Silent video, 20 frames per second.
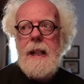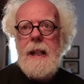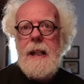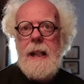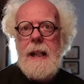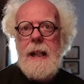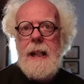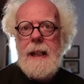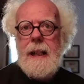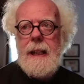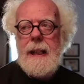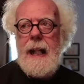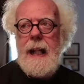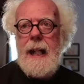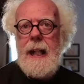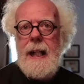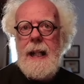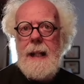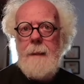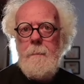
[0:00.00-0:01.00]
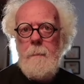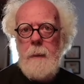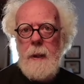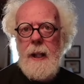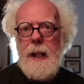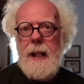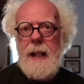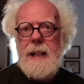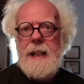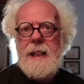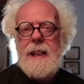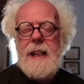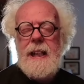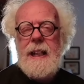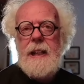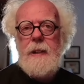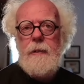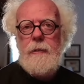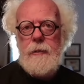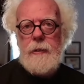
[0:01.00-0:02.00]
It implies that
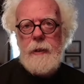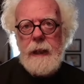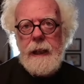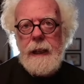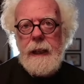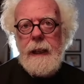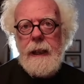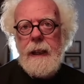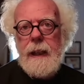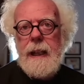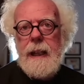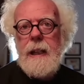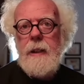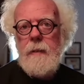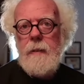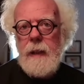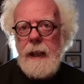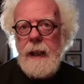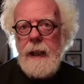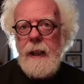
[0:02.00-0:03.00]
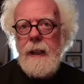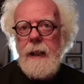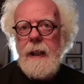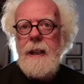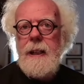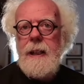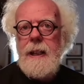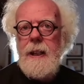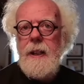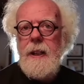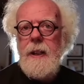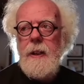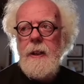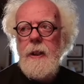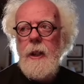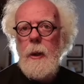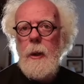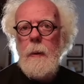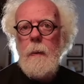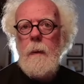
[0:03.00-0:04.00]
he really, really didn't
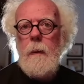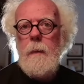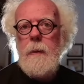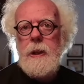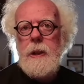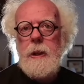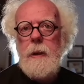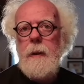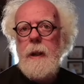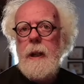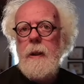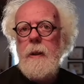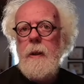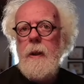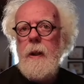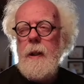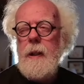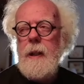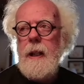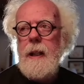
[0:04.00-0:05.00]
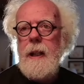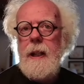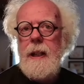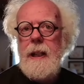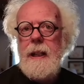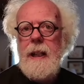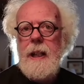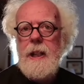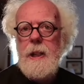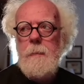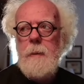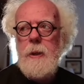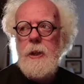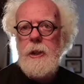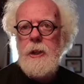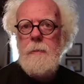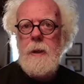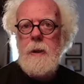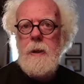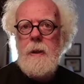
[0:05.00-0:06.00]
know what was going on, and I think that's
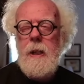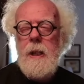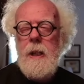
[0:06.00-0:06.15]
possible.